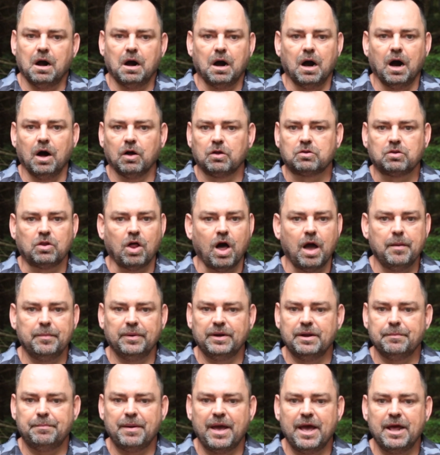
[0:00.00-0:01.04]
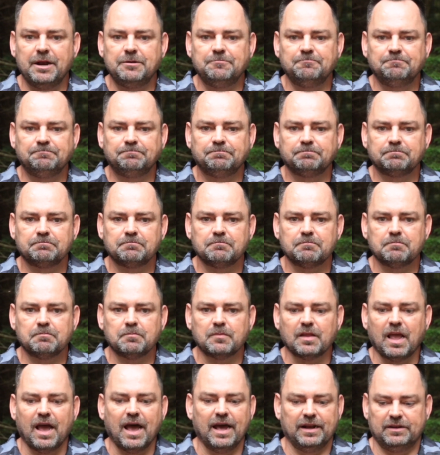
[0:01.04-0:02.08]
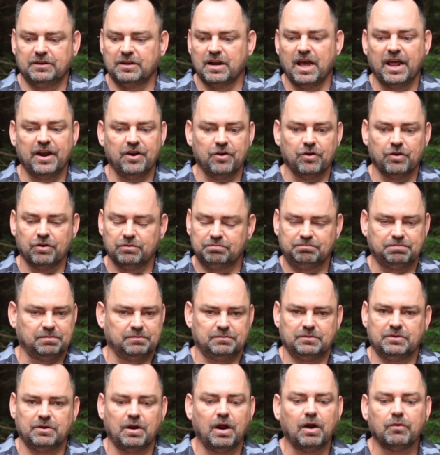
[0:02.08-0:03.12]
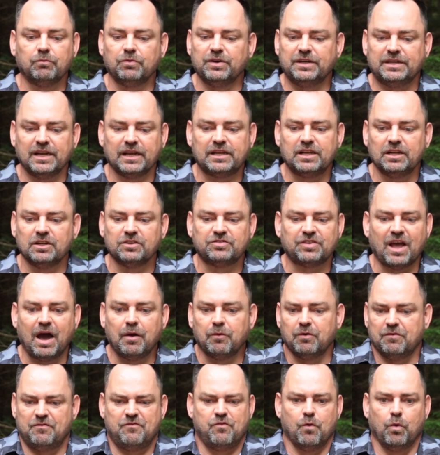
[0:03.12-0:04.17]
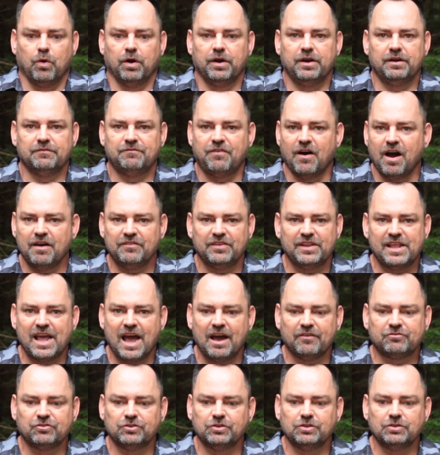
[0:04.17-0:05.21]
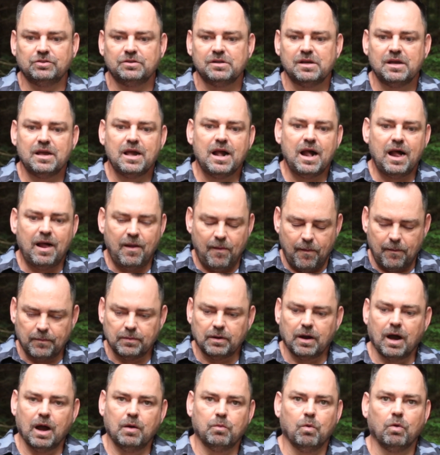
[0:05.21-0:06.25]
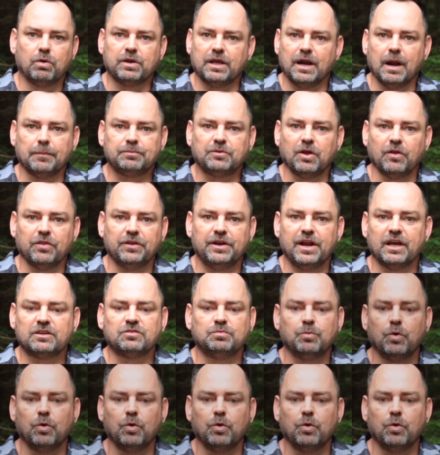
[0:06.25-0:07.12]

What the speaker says: I'll climb into bed at a ridiculous hour, 4 and 5 in the afternoon. I won't get up till the next